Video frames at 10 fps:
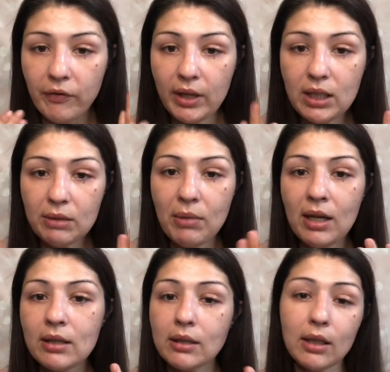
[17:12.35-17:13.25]
face
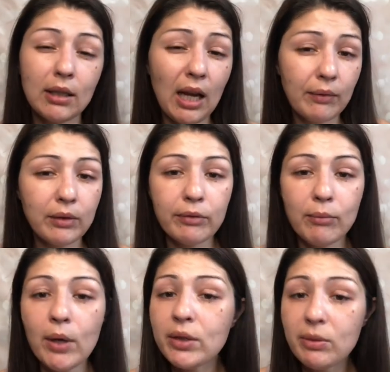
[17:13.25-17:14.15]
mask, and after
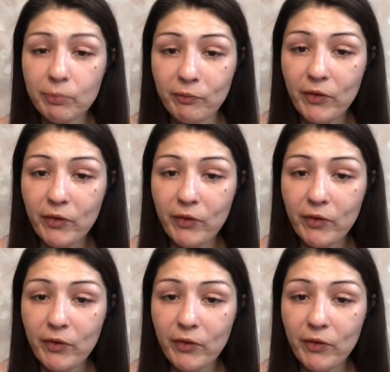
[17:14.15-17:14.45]
most